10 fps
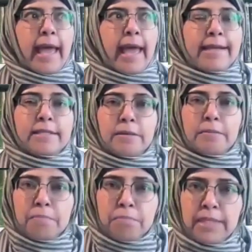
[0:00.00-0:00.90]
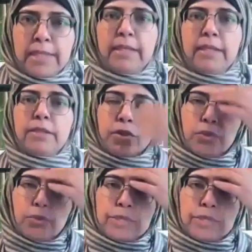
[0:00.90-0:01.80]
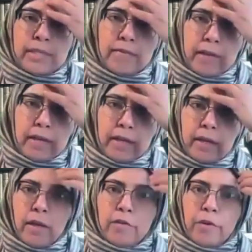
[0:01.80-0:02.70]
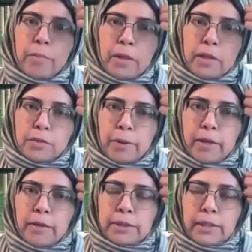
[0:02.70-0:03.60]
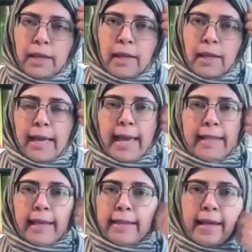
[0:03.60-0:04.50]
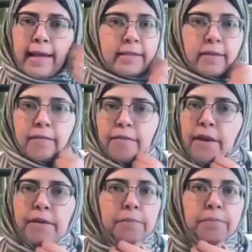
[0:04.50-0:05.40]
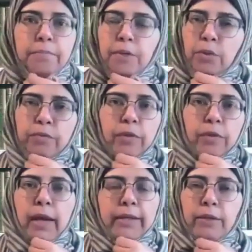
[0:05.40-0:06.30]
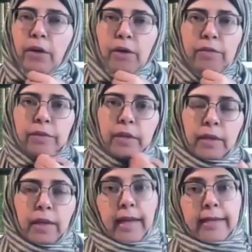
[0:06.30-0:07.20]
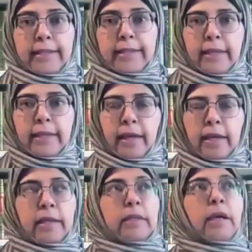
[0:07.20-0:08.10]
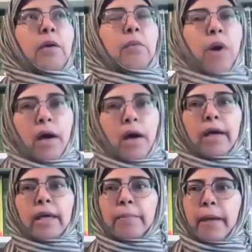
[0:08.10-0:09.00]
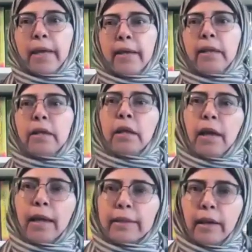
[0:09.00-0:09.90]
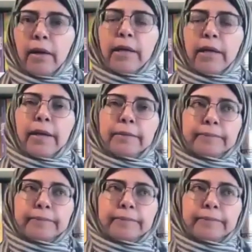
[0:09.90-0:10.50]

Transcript: as a means to receiving from Allah subhanahu wa ta'ala. And that's a very beautiful kind of hadiyah. Ya Wahib al-Hadaya.